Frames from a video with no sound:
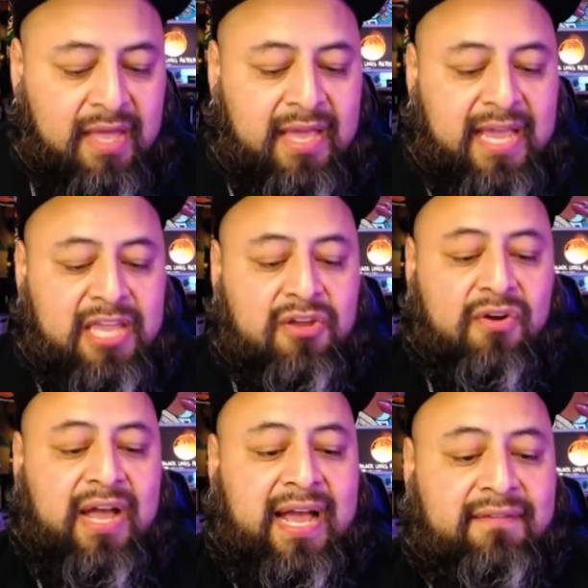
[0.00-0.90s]
And you
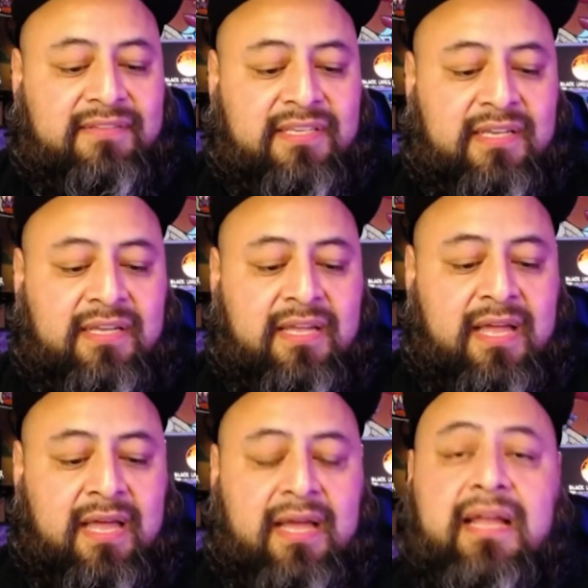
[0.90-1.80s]
don't have to
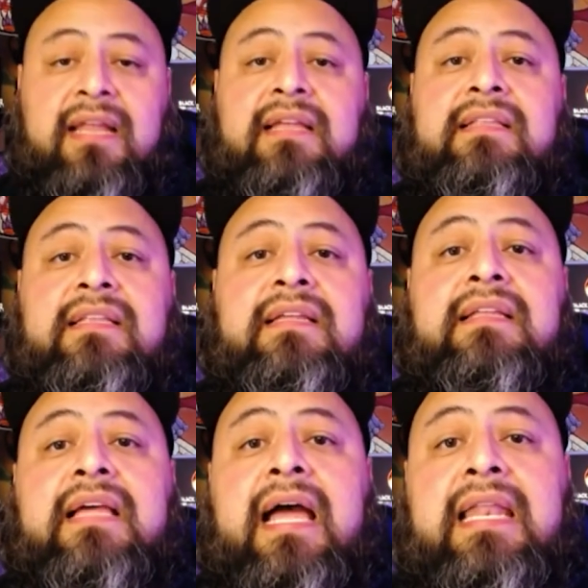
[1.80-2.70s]

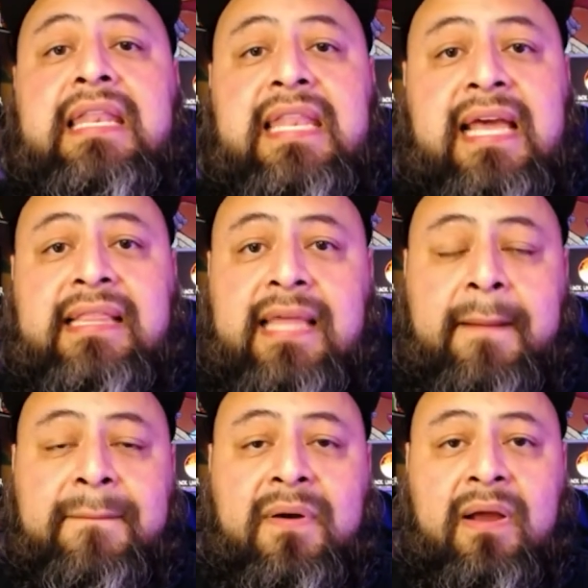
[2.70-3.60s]
let
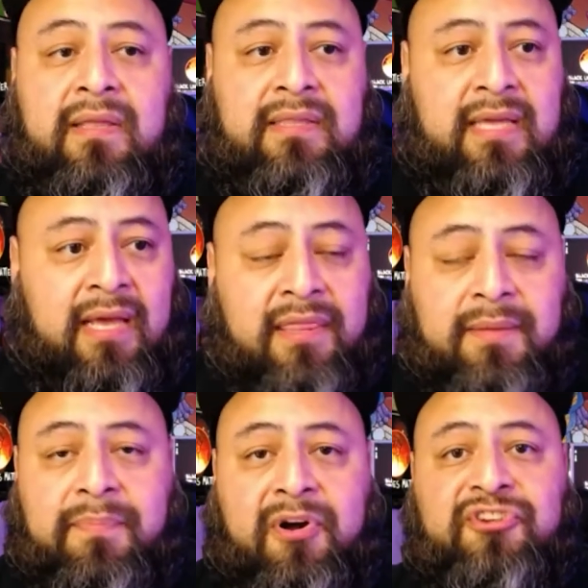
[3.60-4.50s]
that uh, the other
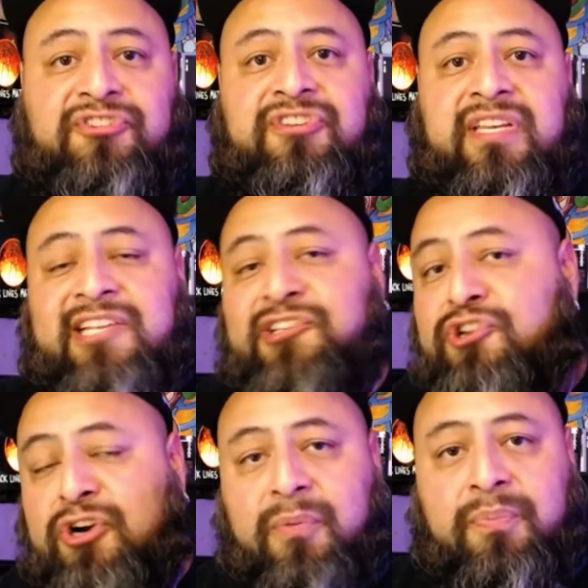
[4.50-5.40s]
person
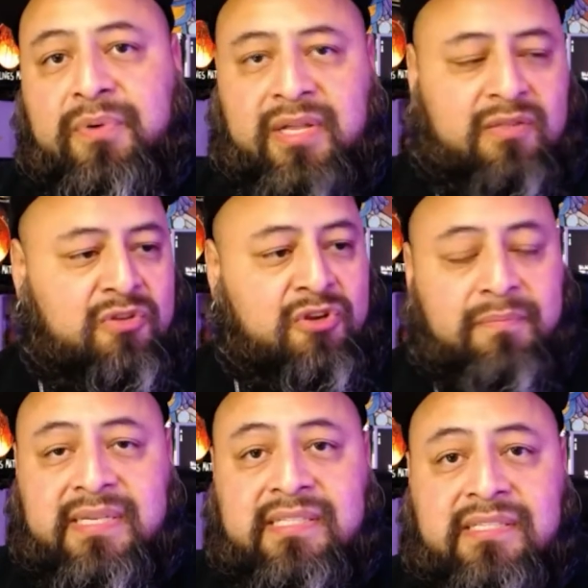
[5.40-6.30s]
interpret your
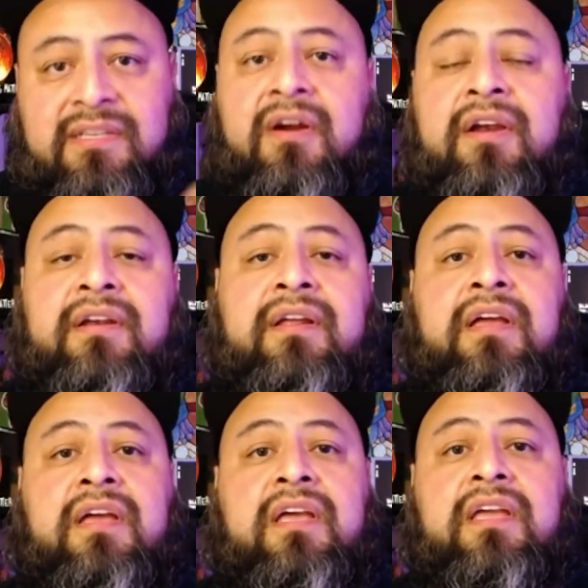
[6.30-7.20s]
business card
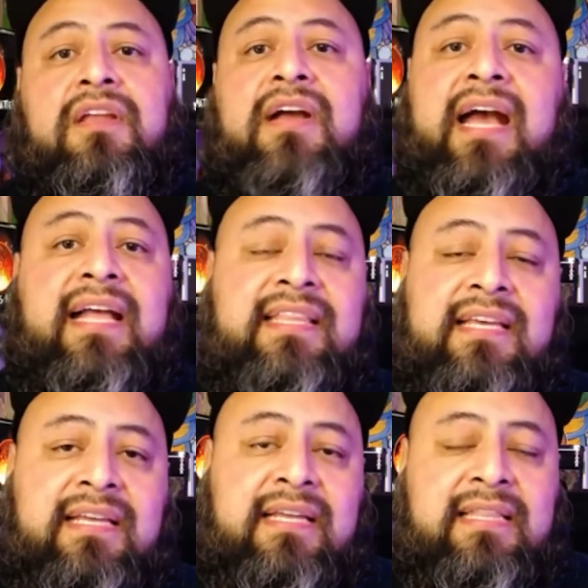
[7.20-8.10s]
you don't have
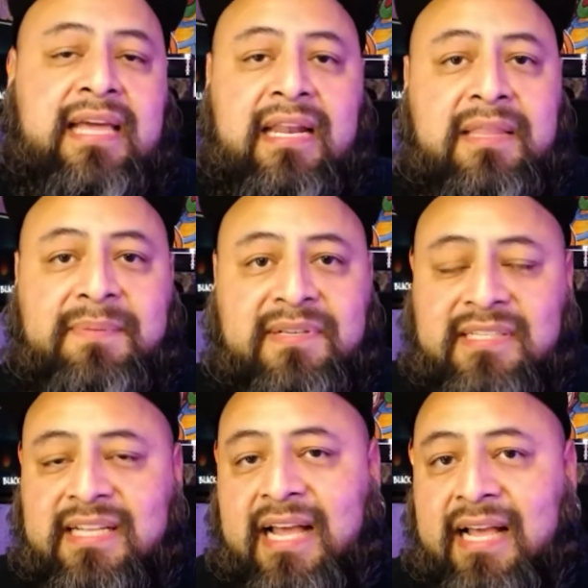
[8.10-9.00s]
to that other
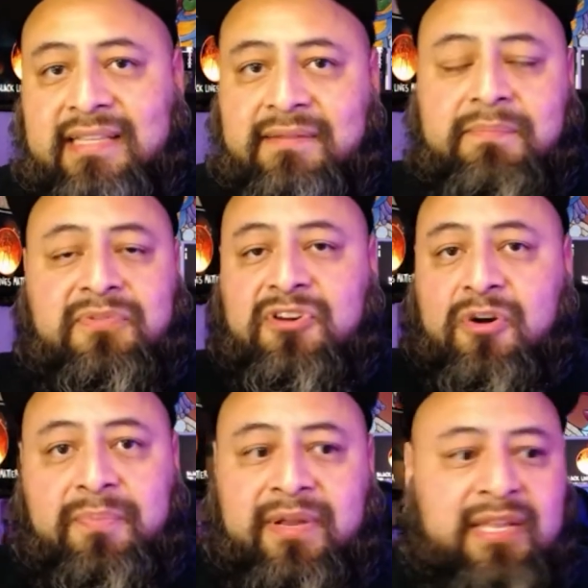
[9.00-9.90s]
person's not have to
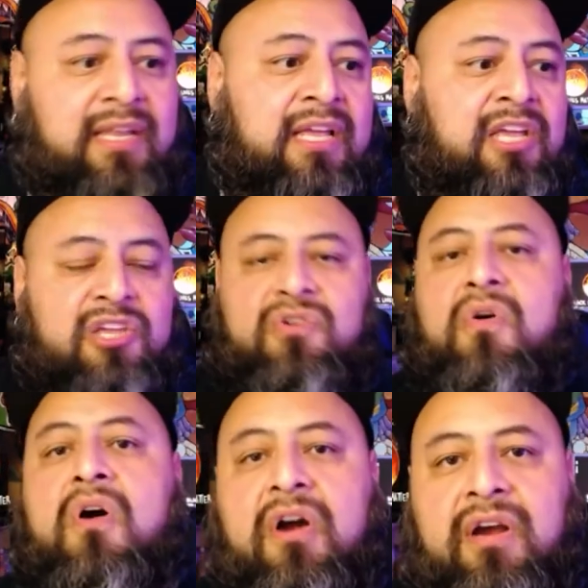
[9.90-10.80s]
interpret
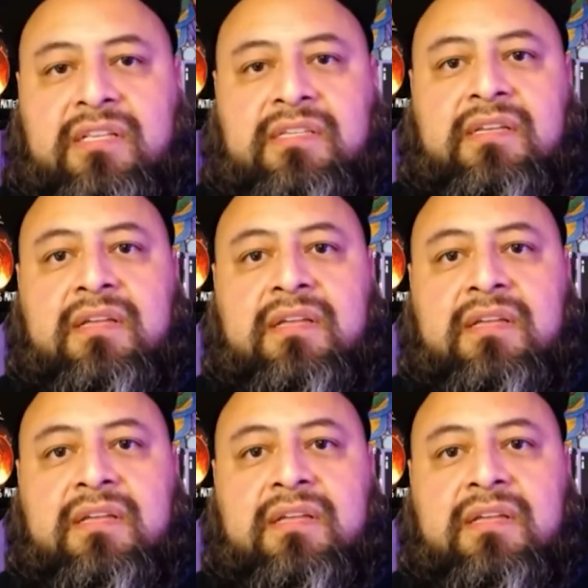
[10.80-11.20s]
your art